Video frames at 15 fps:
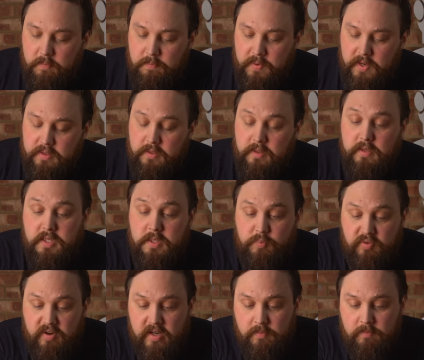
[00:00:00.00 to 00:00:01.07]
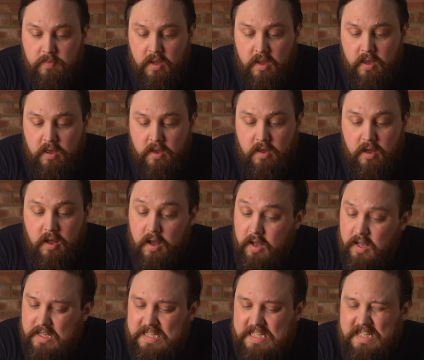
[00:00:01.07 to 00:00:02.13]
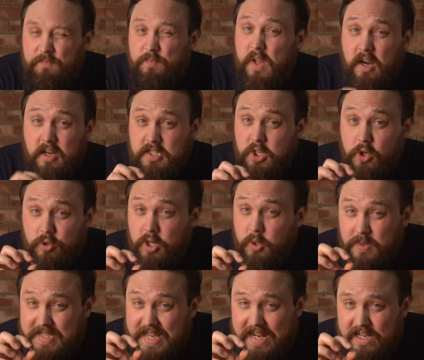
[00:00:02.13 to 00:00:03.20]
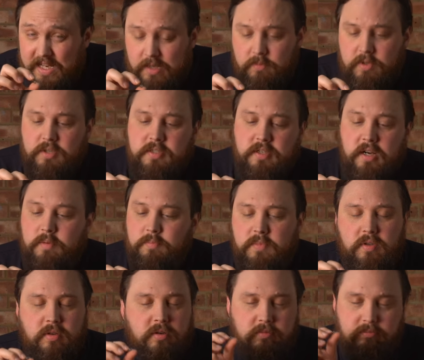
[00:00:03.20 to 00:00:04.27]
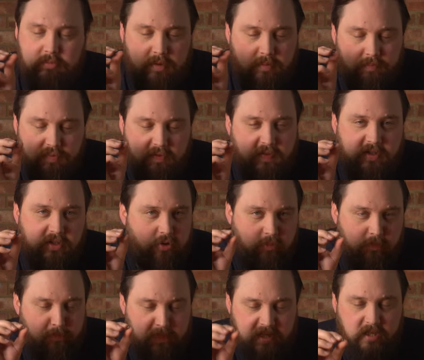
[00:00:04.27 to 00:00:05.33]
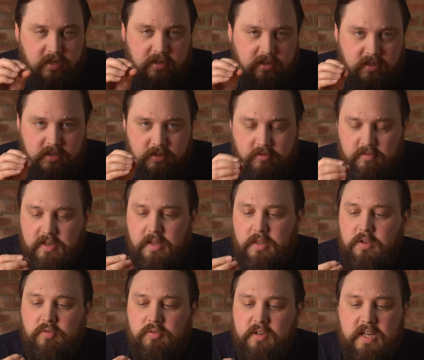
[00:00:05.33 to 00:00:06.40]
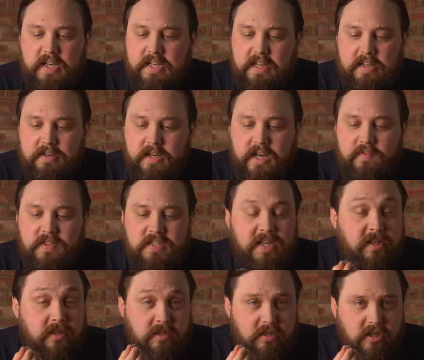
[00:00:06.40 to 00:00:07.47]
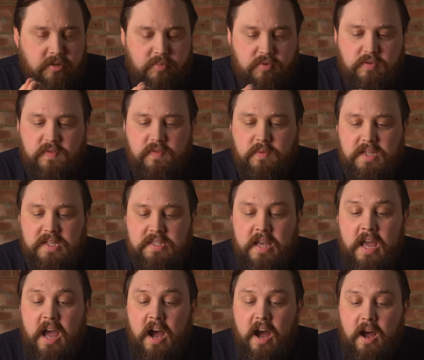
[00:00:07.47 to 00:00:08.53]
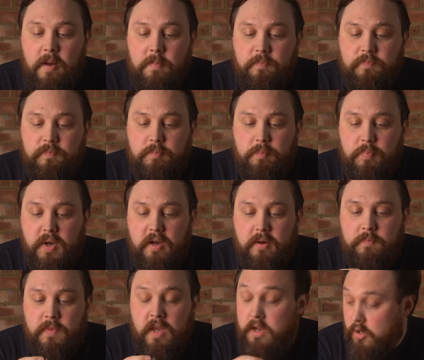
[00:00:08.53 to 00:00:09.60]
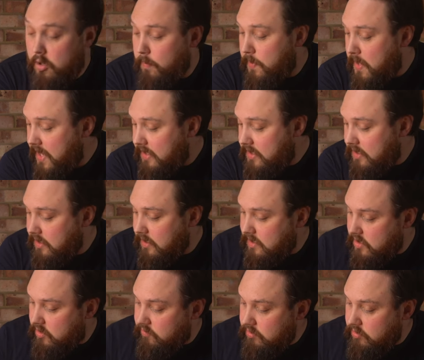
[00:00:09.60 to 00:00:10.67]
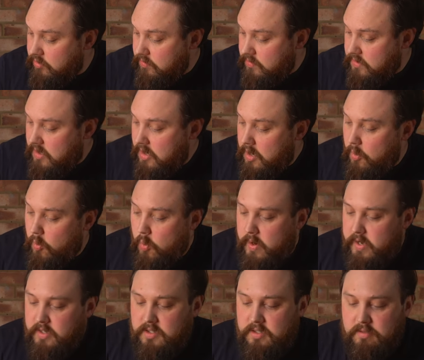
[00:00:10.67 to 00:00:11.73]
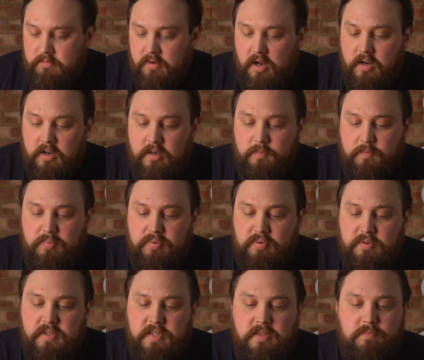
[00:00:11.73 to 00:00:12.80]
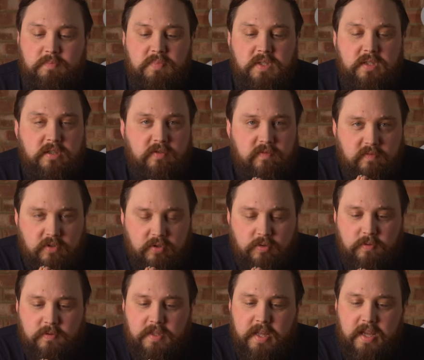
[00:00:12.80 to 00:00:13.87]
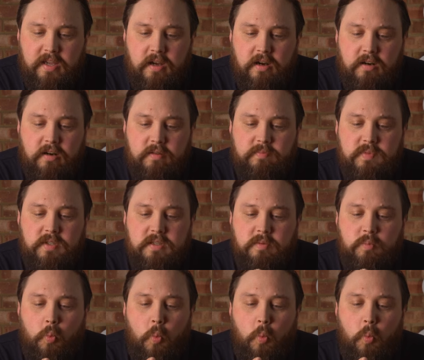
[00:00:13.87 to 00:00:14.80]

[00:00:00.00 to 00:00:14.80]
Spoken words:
But the spring, I don't know exactly because I'm not a professional metallurgist or anything, and I haven't taken samples from this. But compared to the screws, which are pretty screwed, they are just